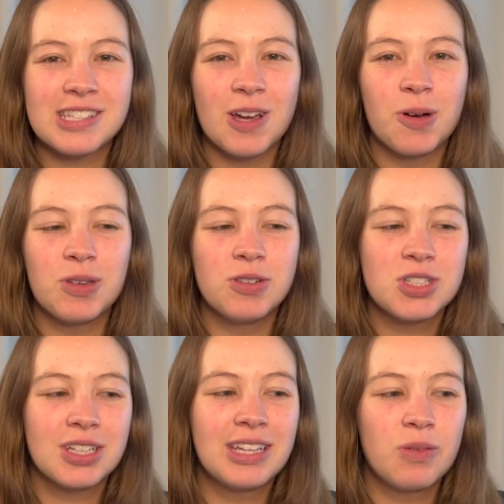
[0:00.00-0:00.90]
So
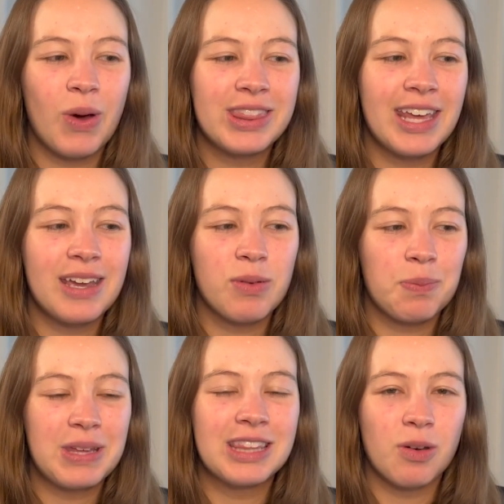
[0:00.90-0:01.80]
usually when they
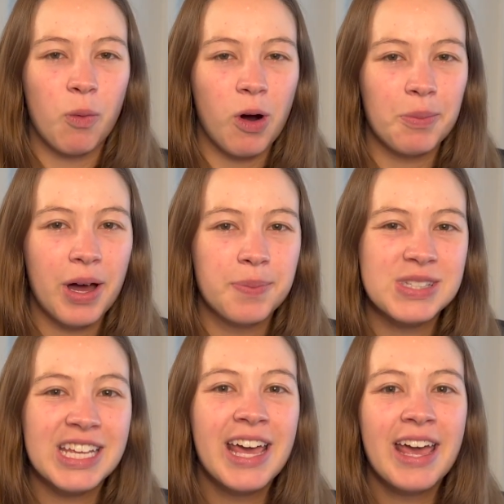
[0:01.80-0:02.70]
repeat the warm-ups,